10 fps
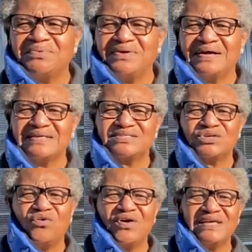us
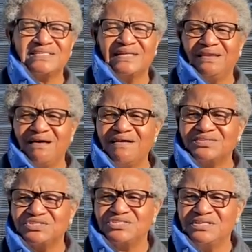going to
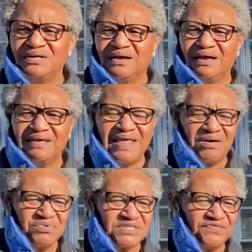lunch, and that
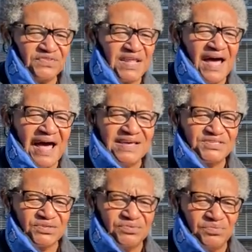was the high
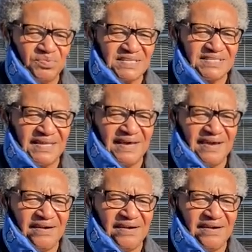school was there.